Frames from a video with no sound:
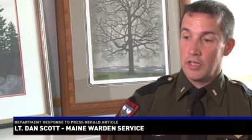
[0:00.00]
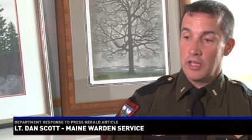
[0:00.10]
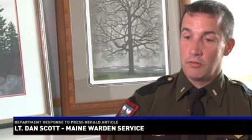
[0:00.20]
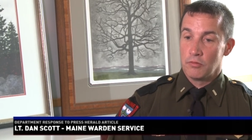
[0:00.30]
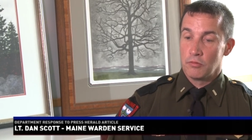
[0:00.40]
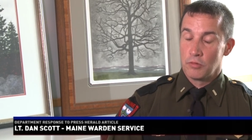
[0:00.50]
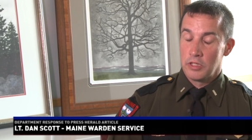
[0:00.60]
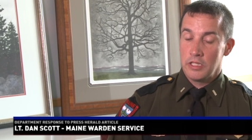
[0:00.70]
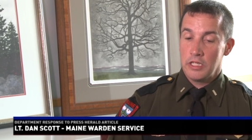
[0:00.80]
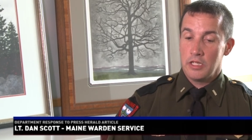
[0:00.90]
And
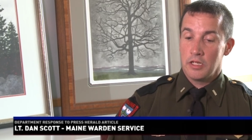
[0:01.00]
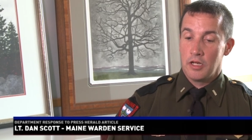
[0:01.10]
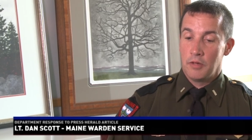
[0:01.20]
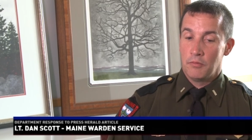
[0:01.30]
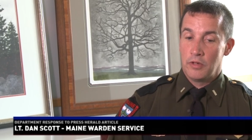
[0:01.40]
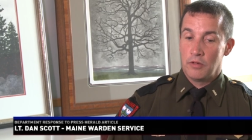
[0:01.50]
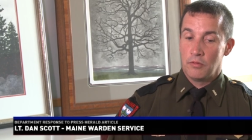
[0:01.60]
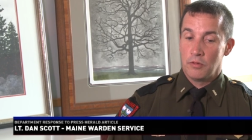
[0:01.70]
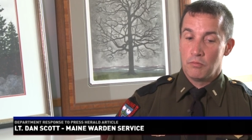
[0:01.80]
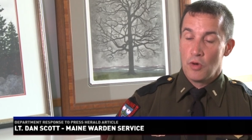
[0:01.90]
really, um, what,
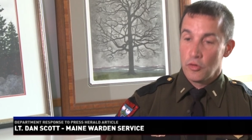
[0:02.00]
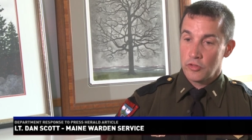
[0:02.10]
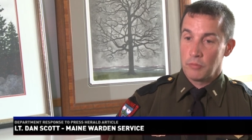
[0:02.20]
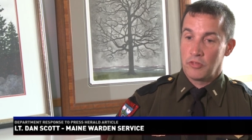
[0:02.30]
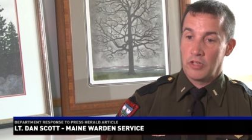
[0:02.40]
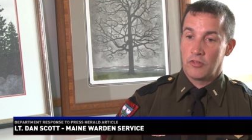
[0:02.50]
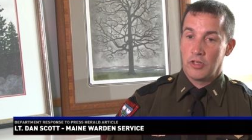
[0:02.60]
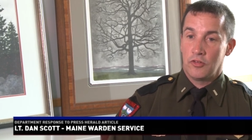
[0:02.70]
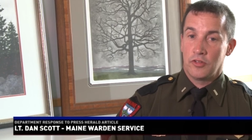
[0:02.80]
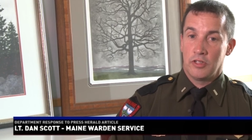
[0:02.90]
what most upsets
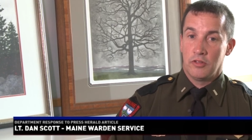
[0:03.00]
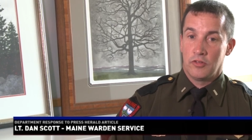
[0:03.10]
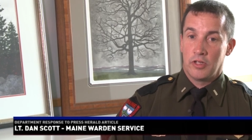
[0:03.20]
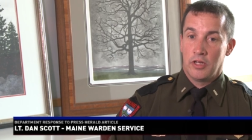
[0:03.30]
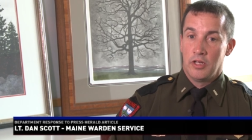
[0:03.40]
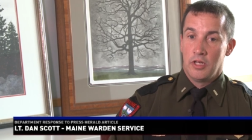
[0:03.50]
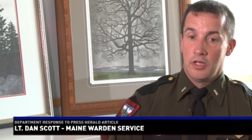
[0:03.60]
us is, uh,